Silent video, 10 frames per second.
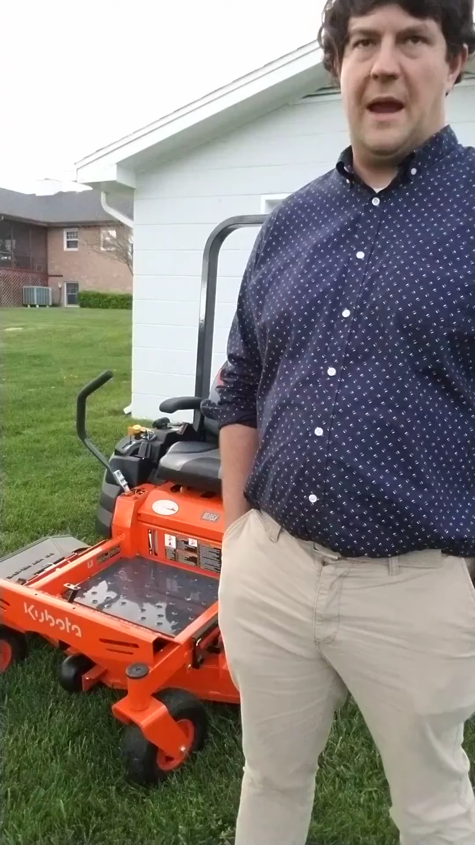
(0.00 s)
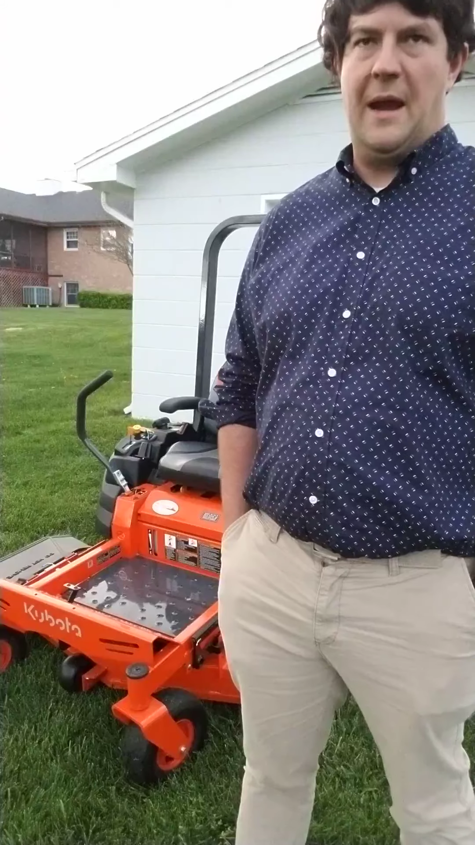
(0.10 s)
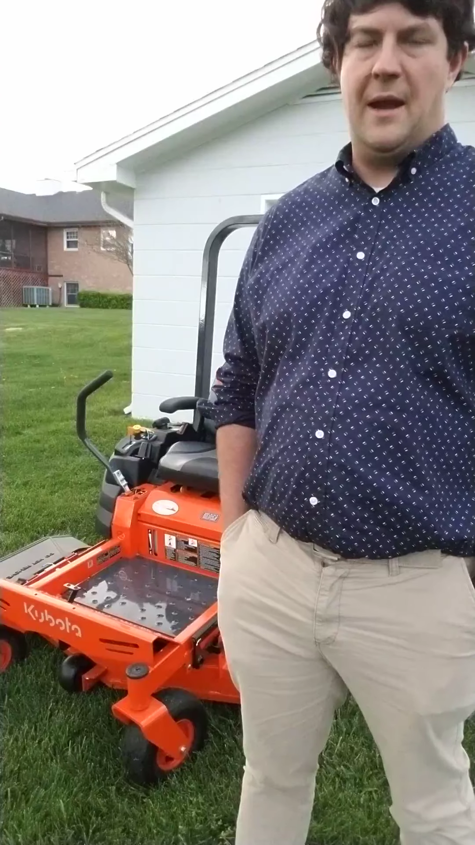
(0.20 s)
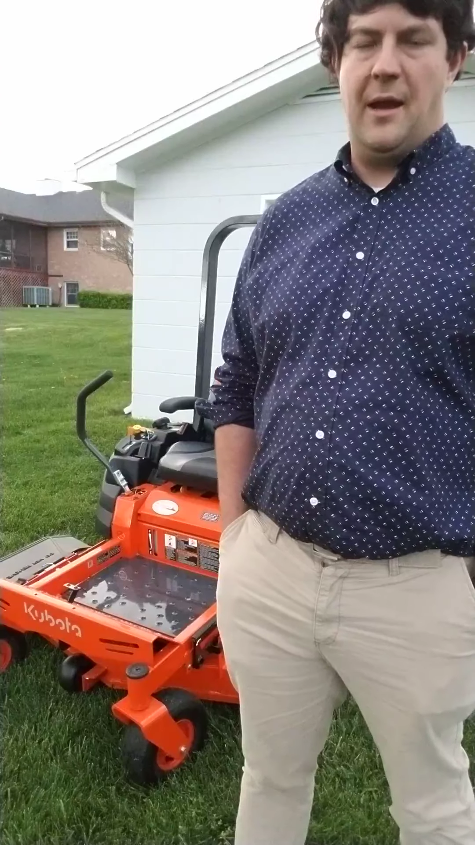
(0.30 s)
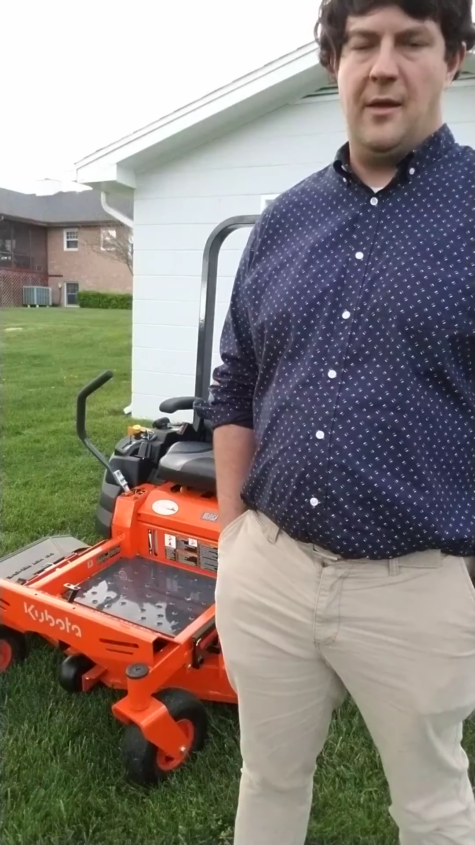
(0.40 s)

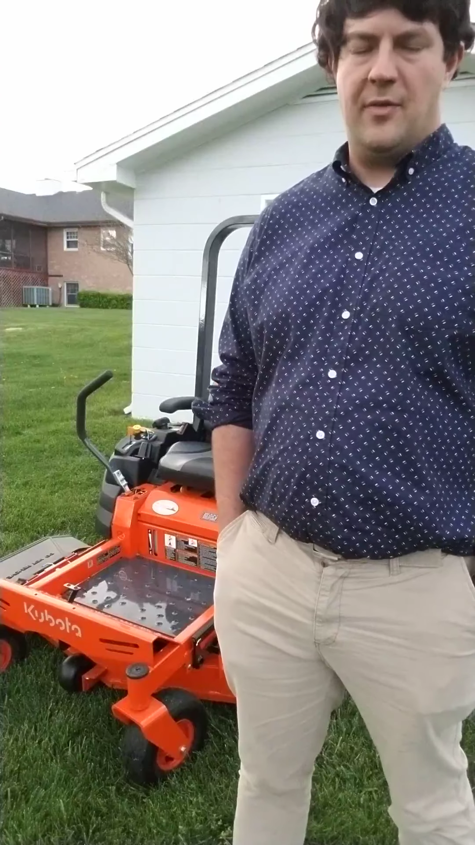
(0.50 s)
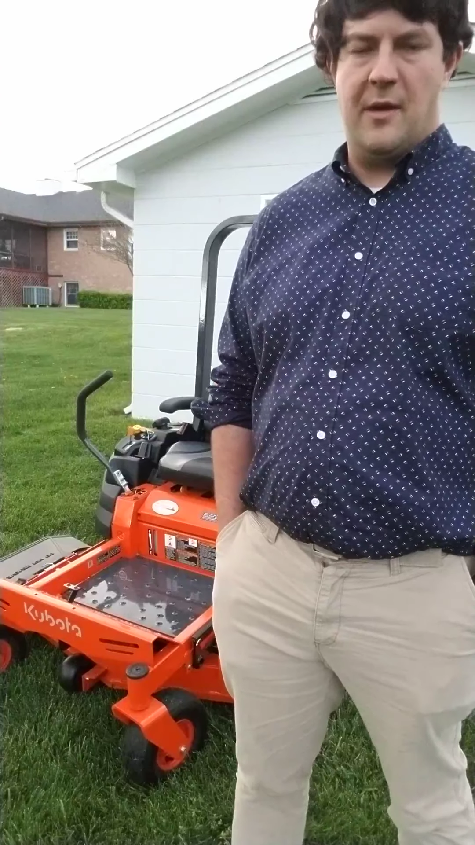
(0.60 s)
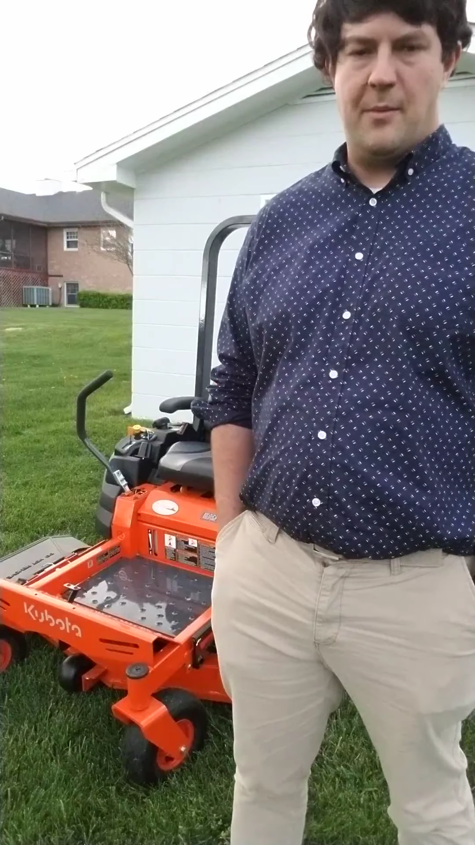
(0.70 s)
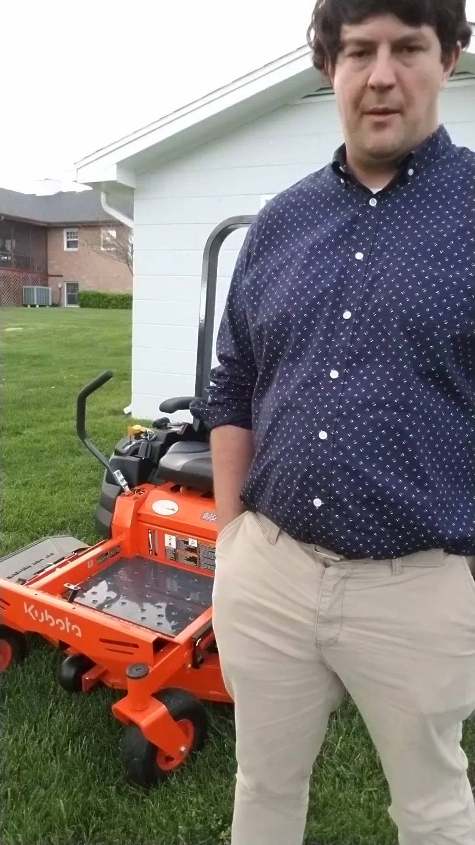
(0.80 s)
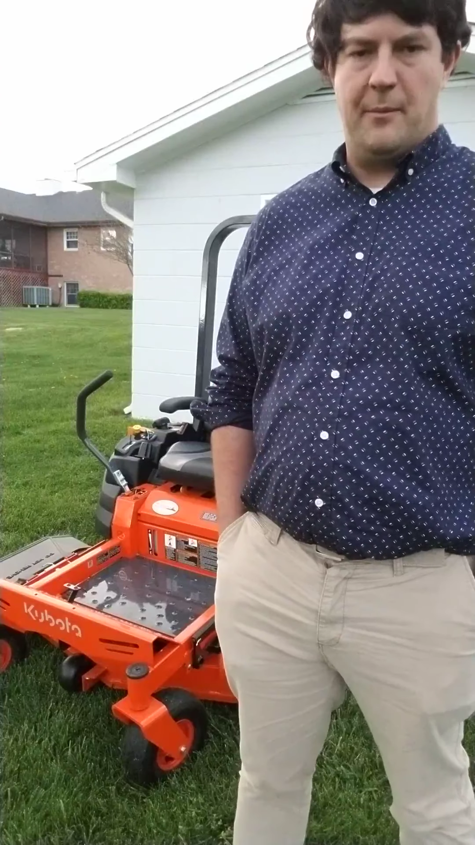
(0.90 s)
gaining anything
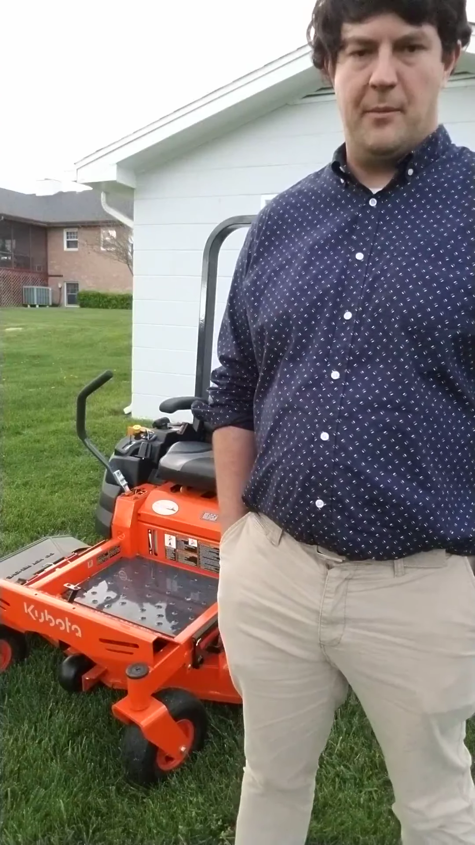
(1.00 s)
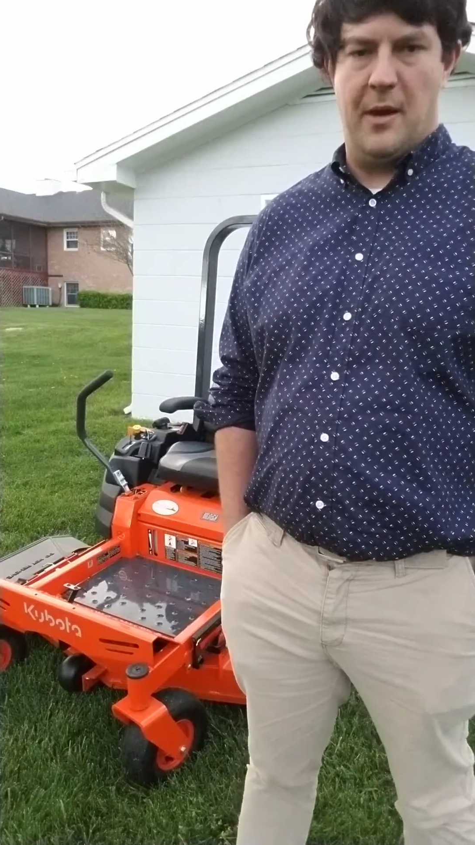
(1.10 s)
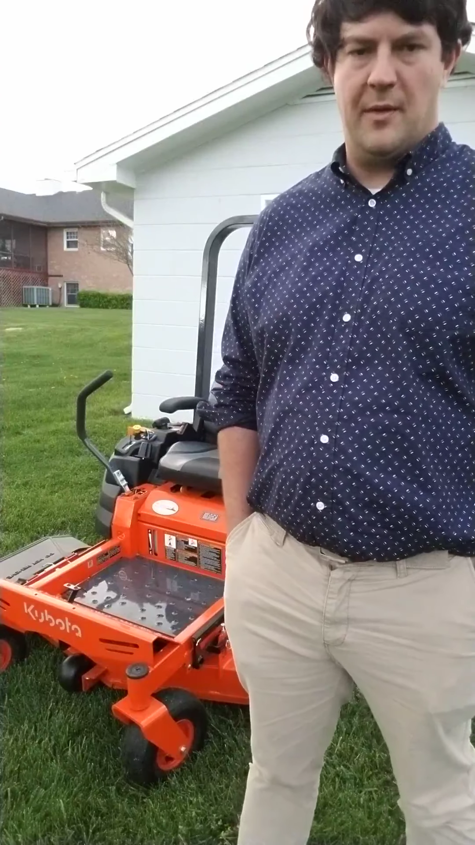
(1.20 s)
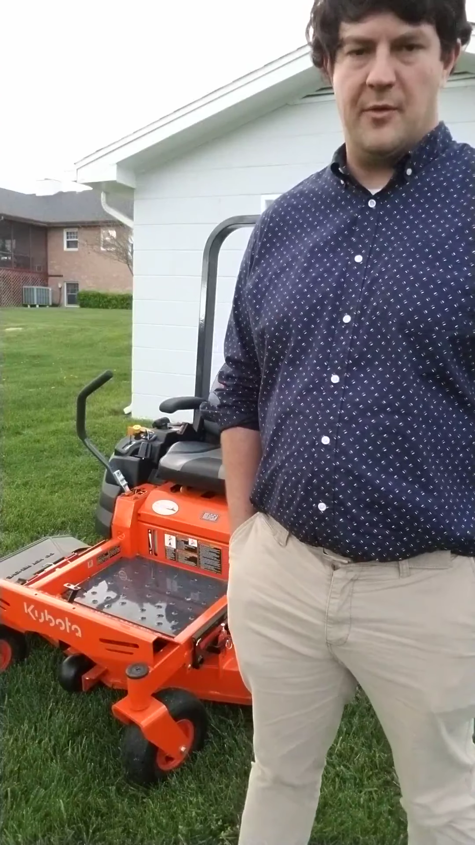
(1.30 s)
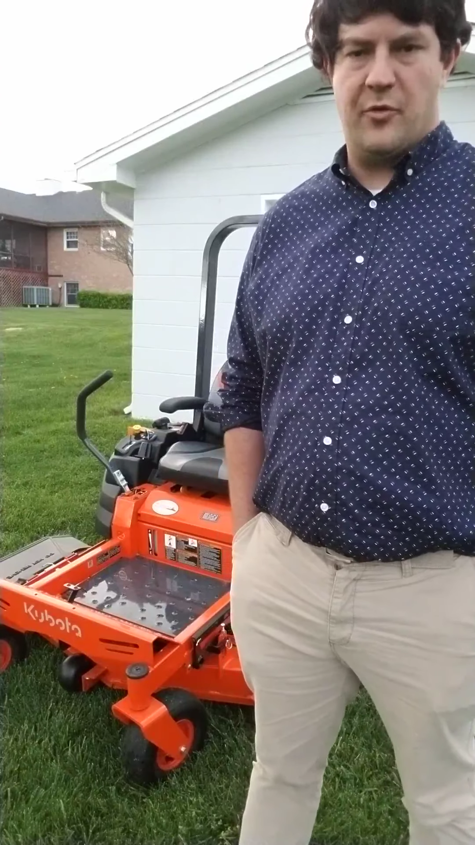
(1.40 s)
by
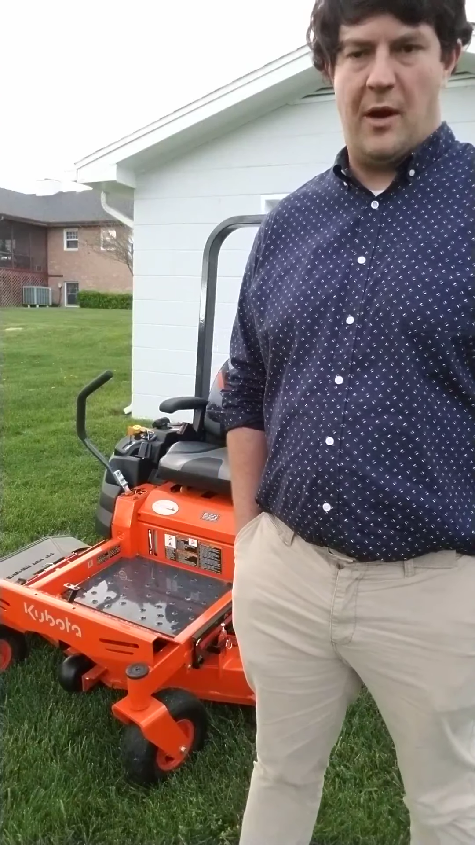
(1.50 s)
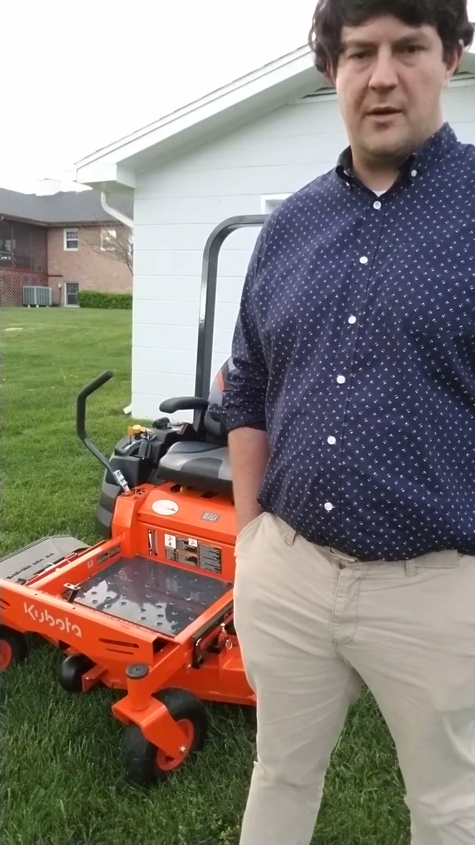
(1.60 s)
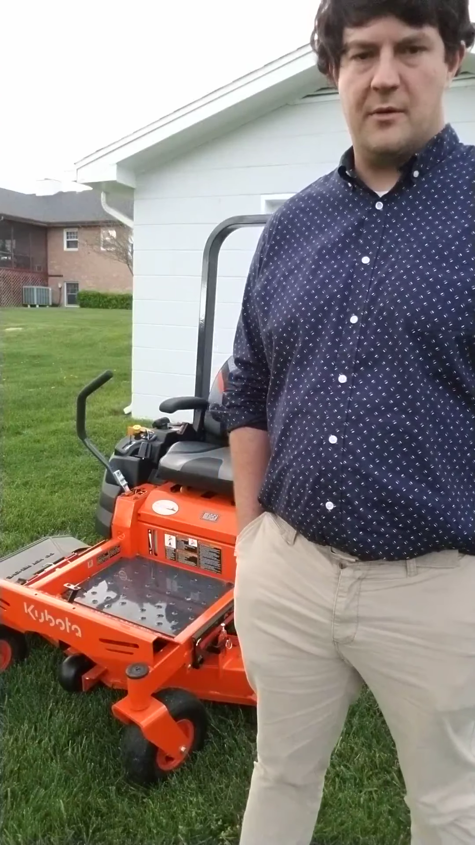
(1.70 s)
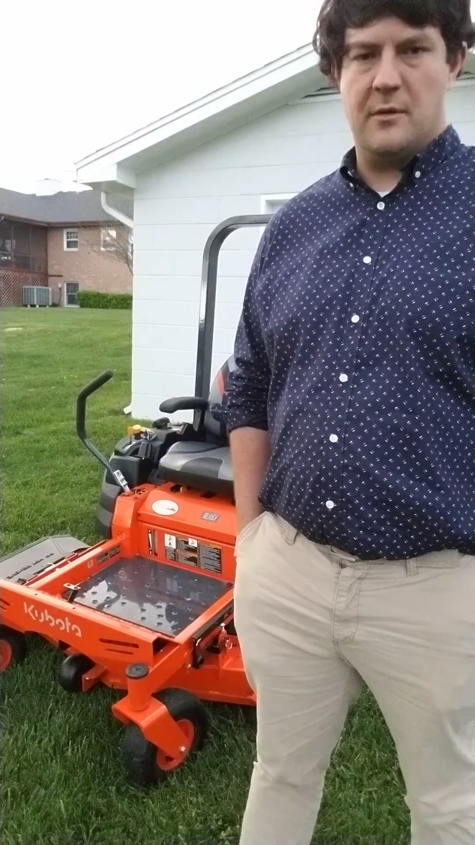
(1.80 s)
getting the tractor.